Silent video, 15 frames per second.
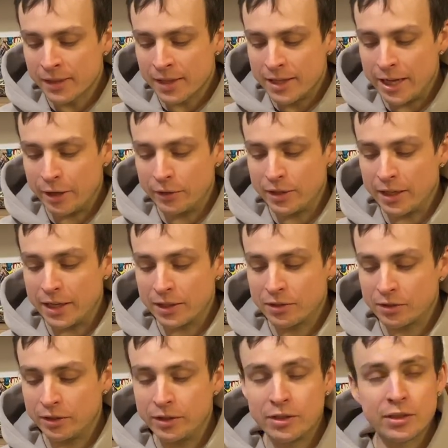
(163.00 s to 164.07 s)
Now I did
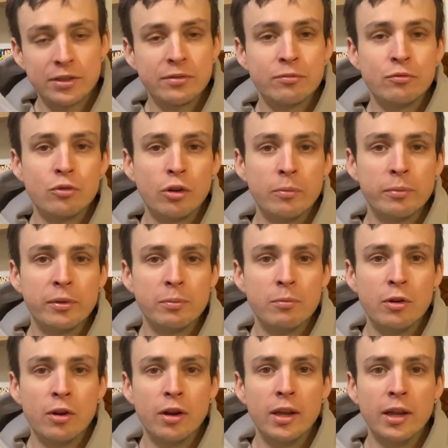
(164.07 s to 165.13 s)
actually just dropped
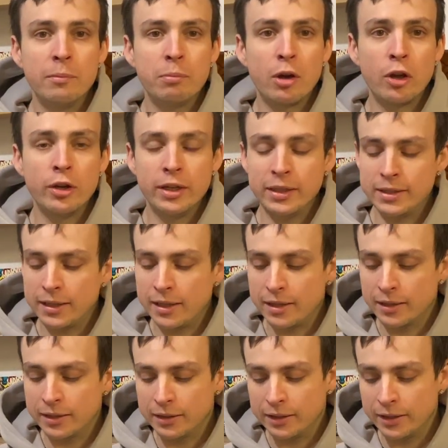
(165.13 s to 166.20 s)
my Ponyta
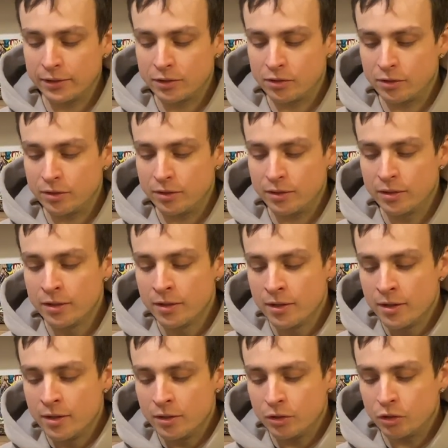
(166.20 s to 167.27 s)
collection
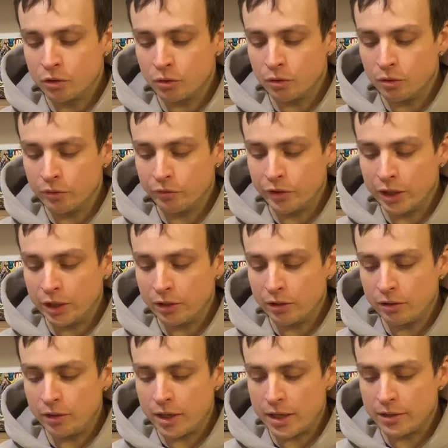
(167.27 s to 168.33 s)
short
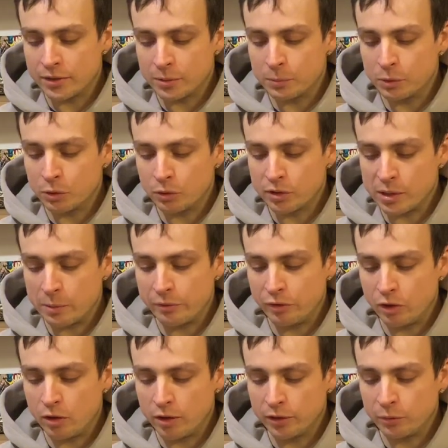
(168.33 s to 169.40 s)
video, as I'm sure some of you
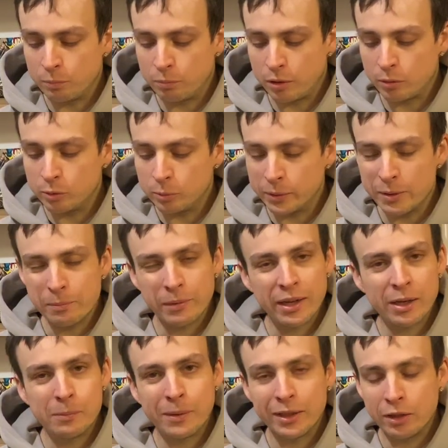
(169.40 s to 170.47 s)
guys probably may
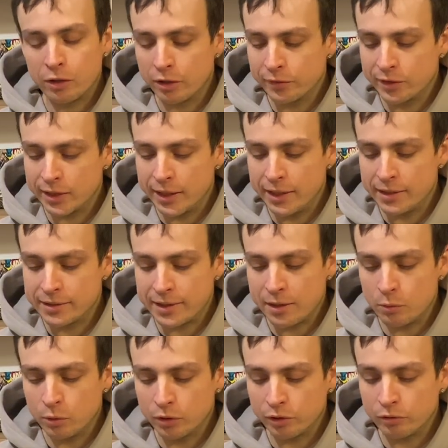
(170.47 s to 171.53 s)
or may not have seen, as that
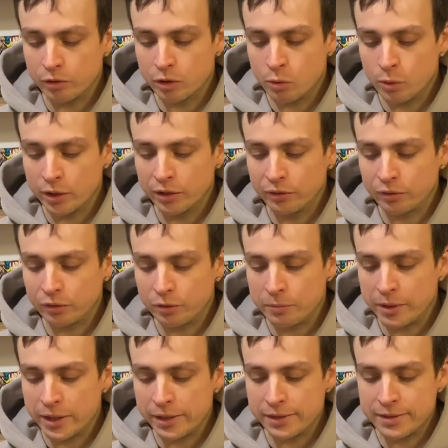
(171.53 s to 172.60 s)
was a request from
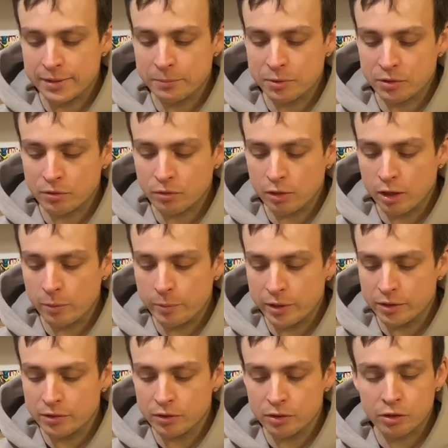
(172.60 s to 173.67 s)
a
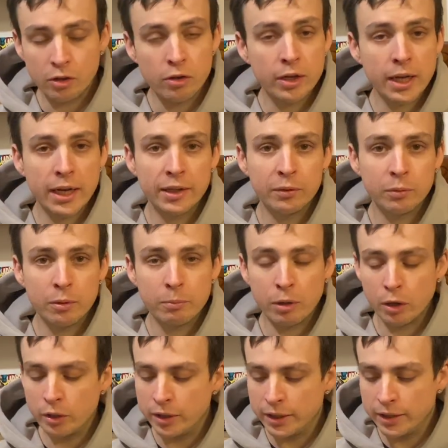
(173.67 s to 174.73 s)
subscriber to showcase my
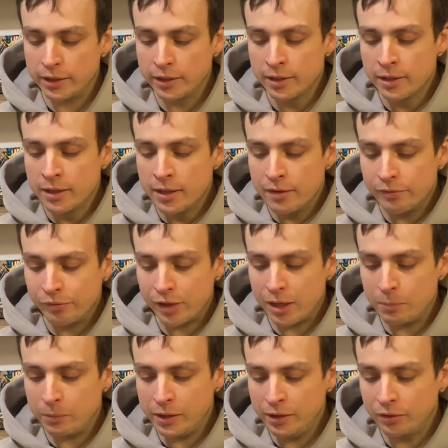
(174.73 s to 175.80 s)
pony
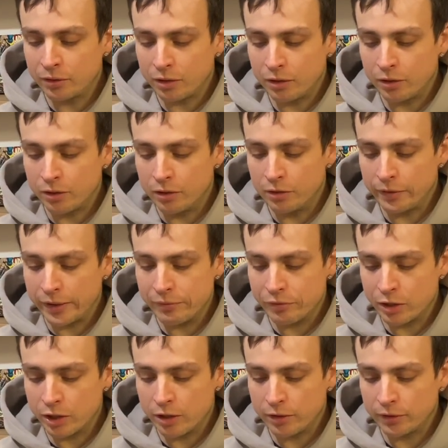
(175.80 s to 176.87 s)
family. So that
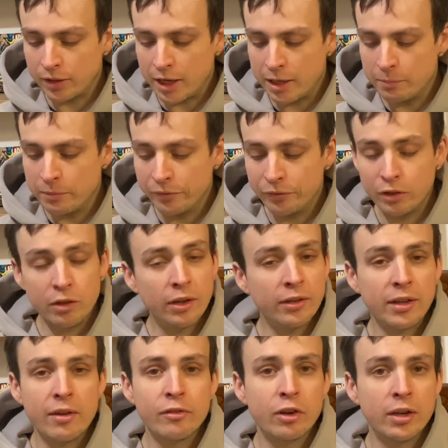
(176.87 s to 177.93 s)
video's up. If you guys
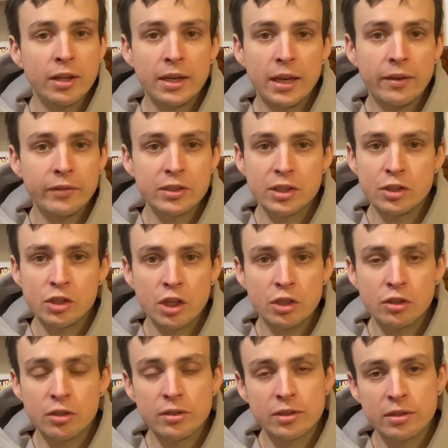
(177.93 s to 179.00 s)
have got any other
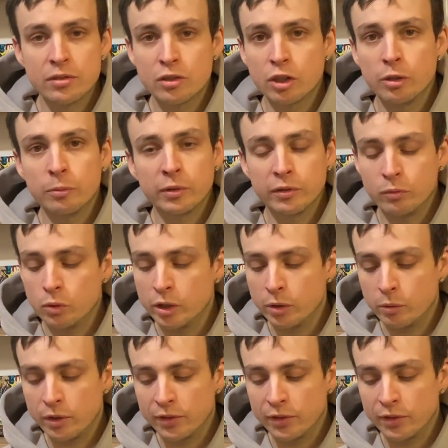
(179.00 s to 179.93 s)
suggestions in terms of what you want